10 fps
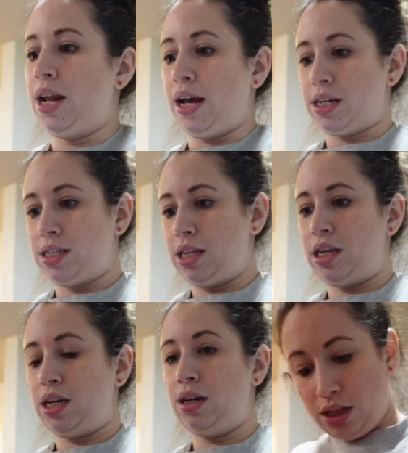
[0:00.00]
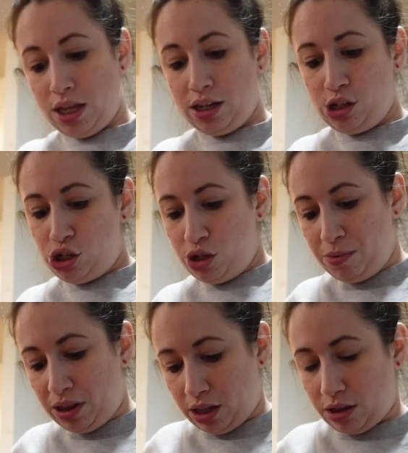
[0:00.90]
Next, this should
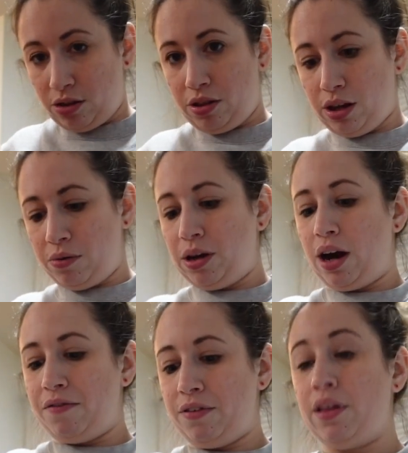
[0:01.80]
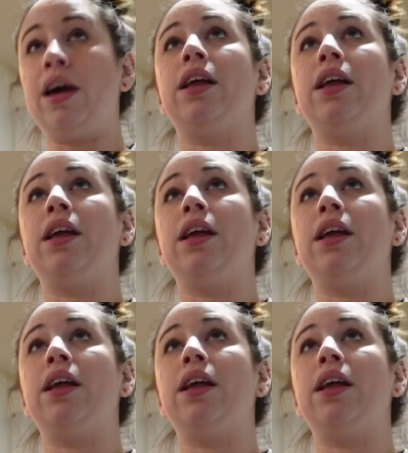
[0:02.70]
be the other thing we got for the